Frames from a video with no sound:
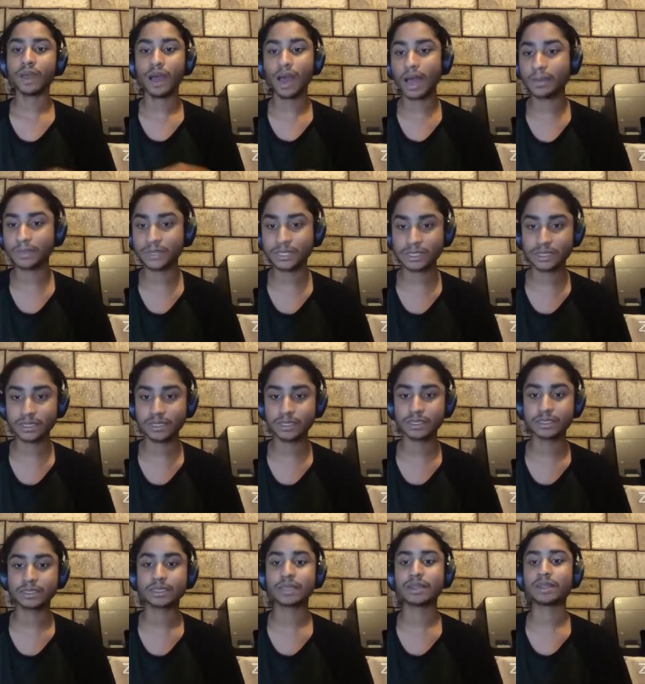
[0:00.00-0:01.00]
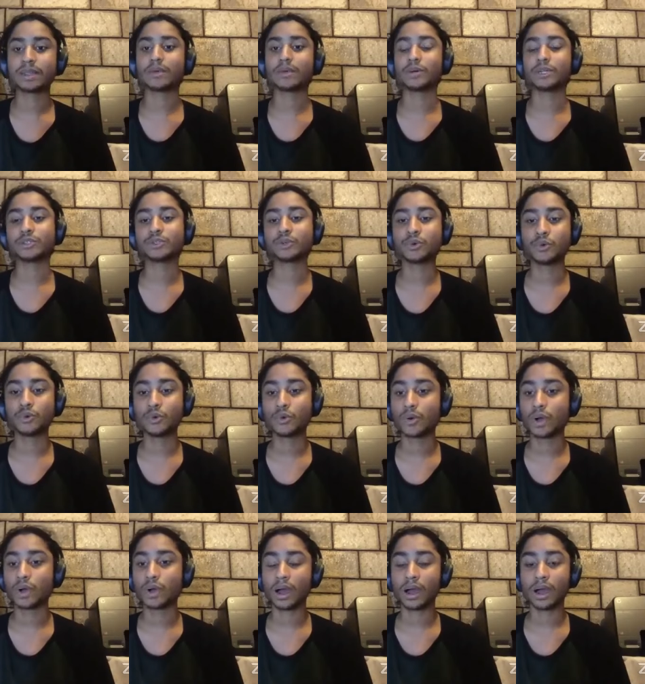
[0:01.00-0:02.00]
arms deals, they're the ones
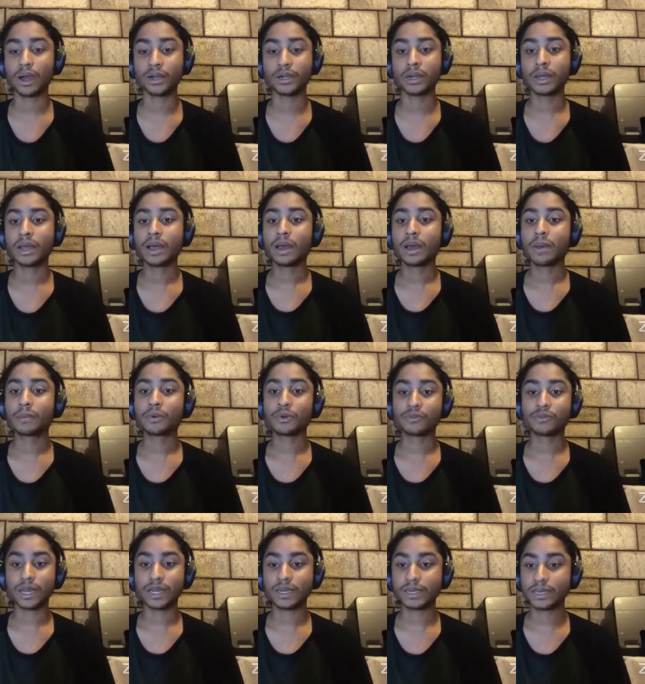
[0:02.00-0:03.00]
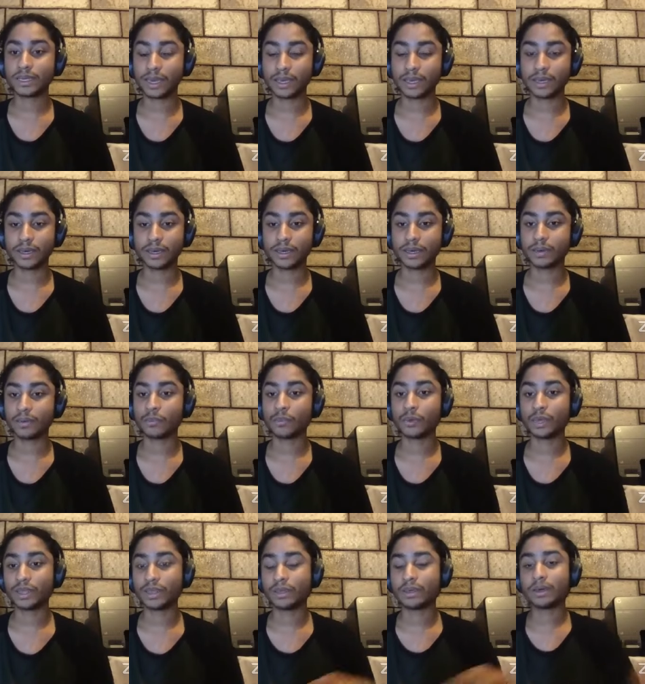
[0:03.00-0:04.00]
who are providing Kenya
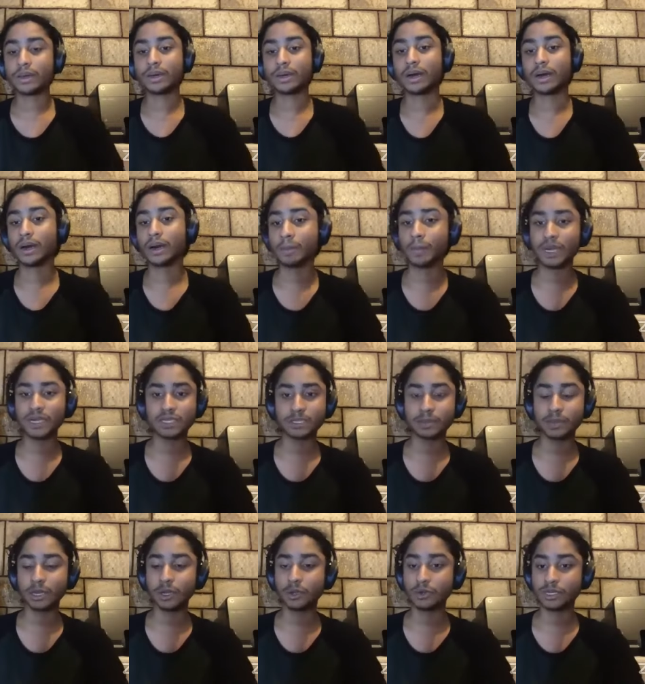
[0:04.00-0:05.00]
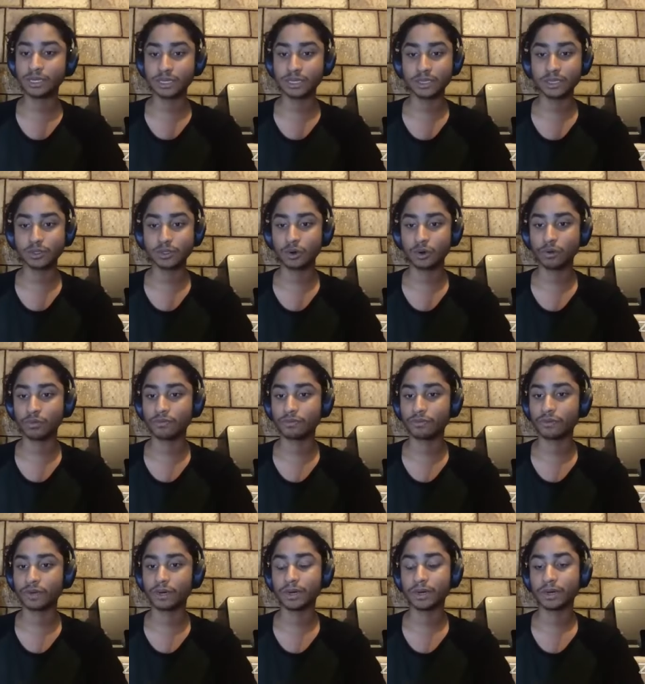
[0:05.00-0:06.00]
with uh, multi-million deals of
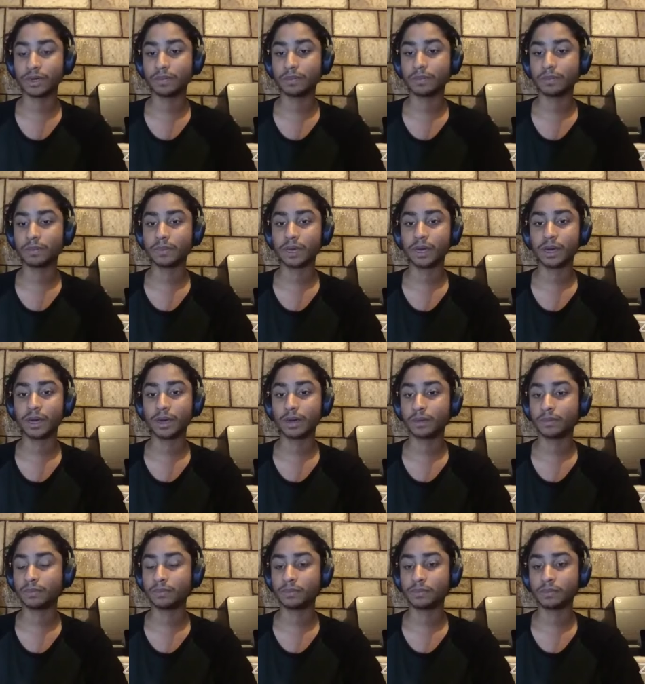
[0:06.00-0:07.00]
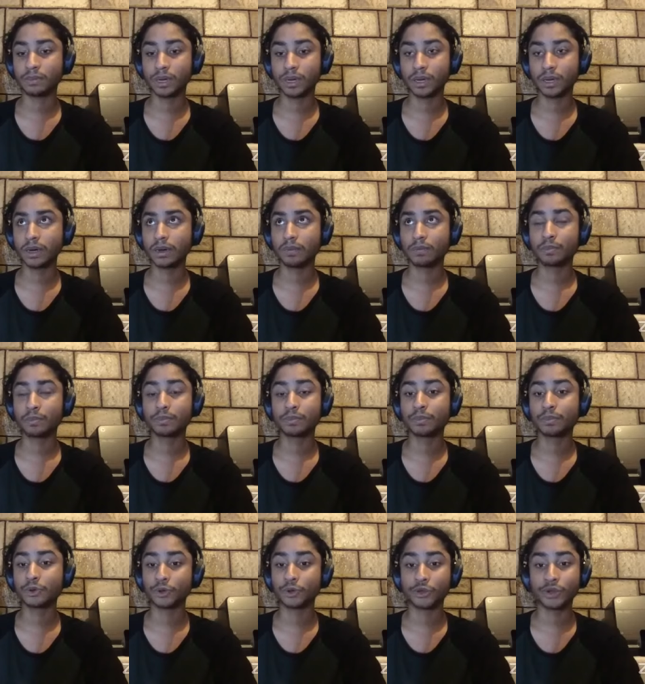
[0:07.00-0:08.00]
uh, uh, uh
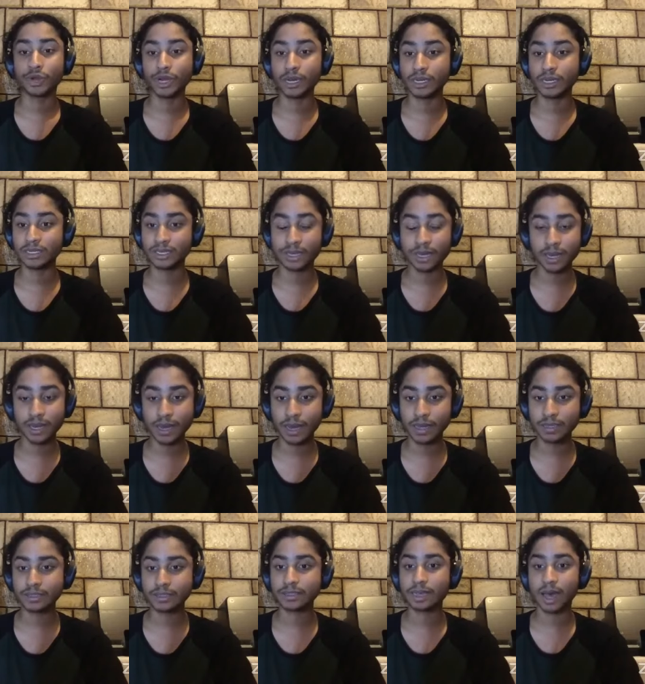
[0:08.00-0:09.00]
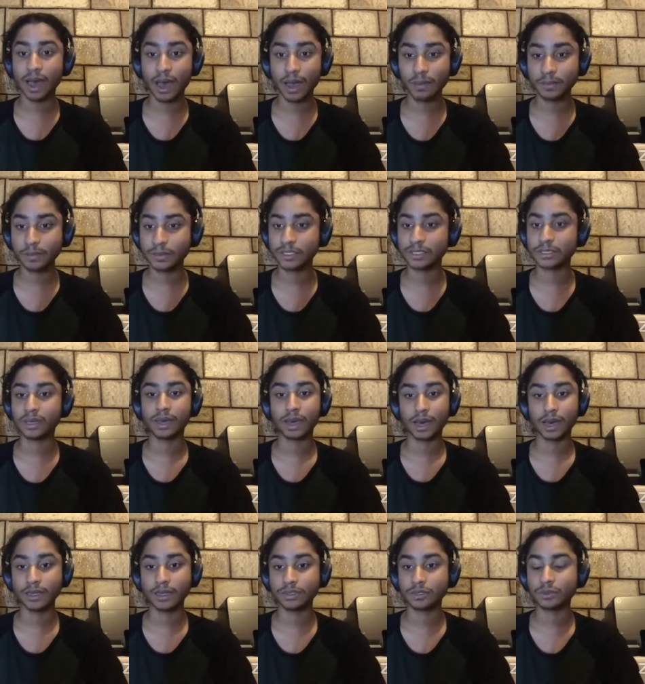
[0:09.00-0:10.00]
procuring tear gas, arms,
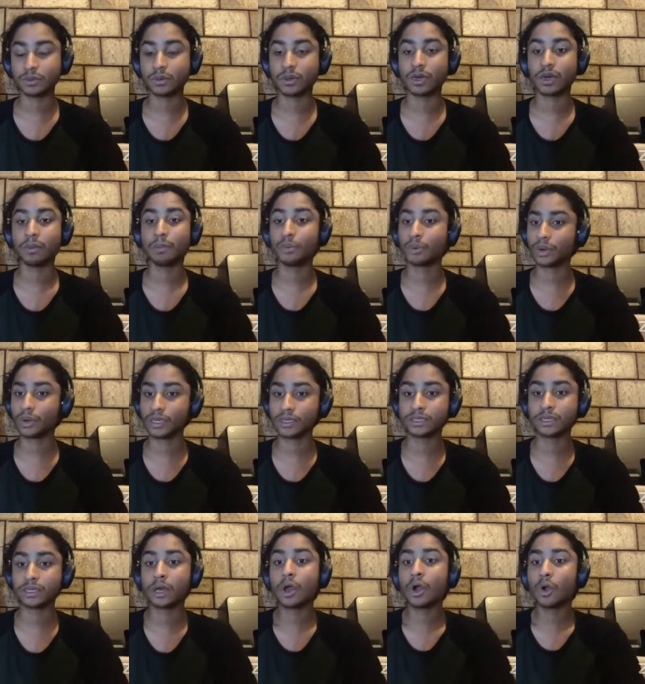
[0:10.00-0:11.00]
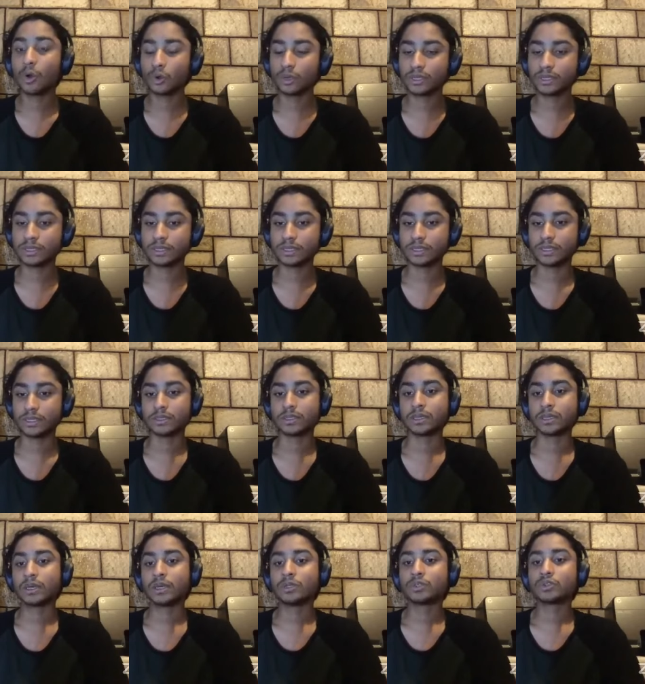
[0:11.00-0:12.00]
guns, uh, bullets, all these things.
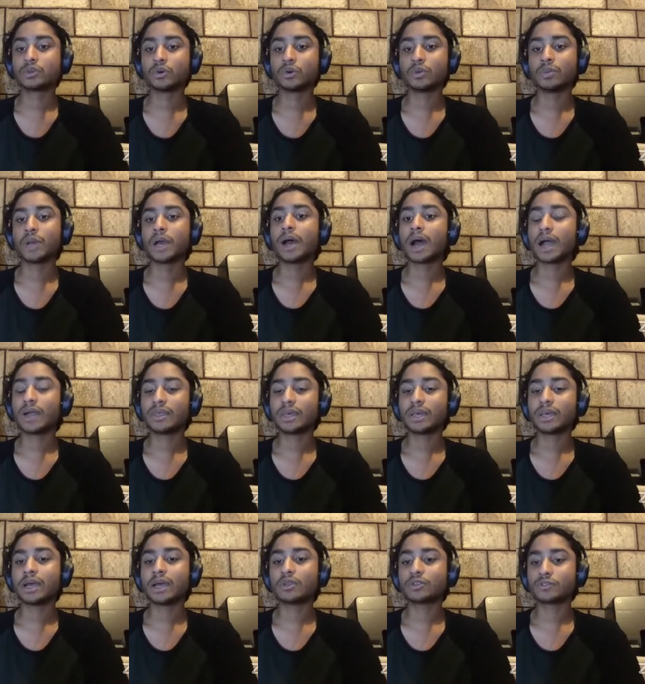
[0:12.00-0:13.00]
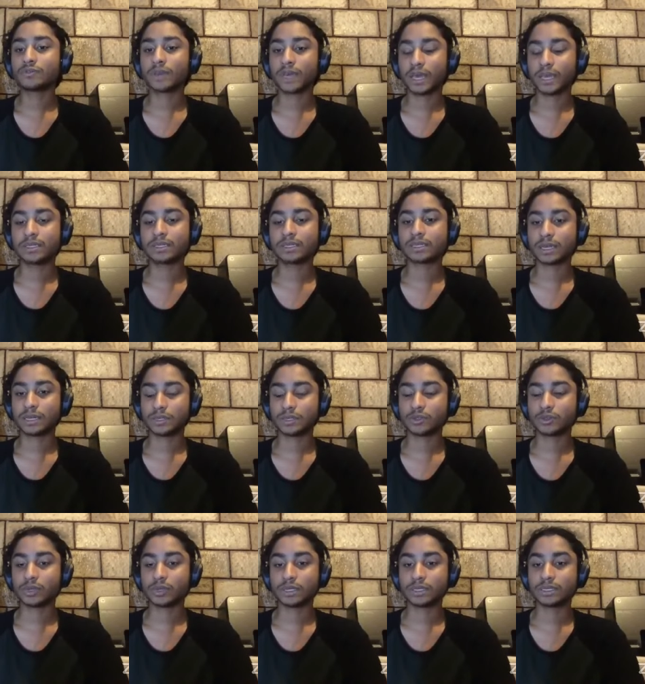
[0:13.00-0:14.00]
So I think a lot of Kenyans are starting
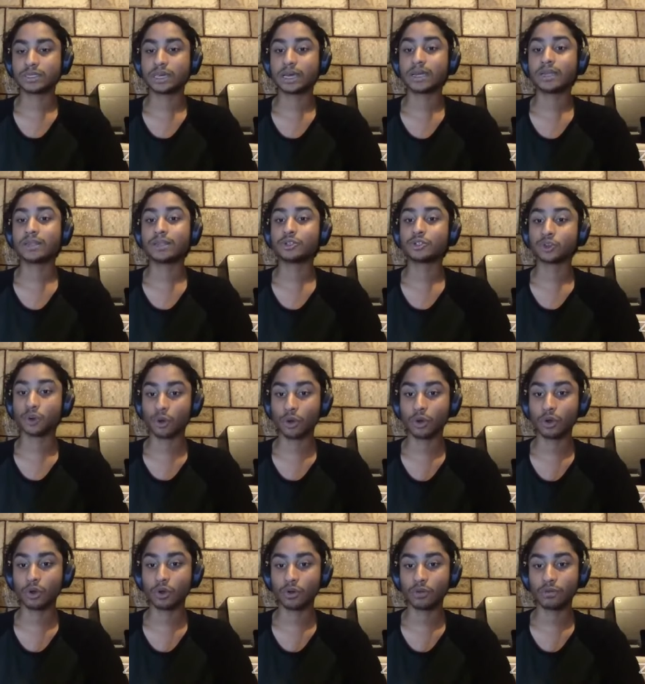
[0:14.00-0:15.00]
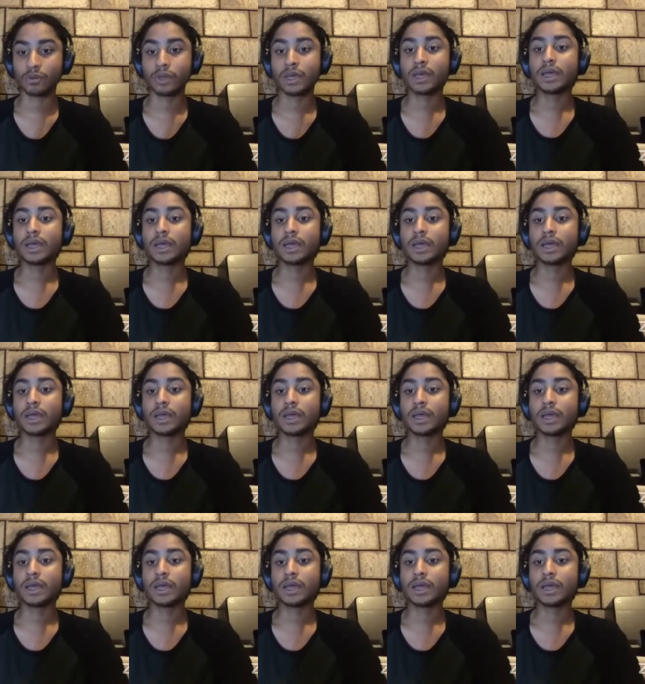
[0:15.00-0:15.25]
to understand the toll of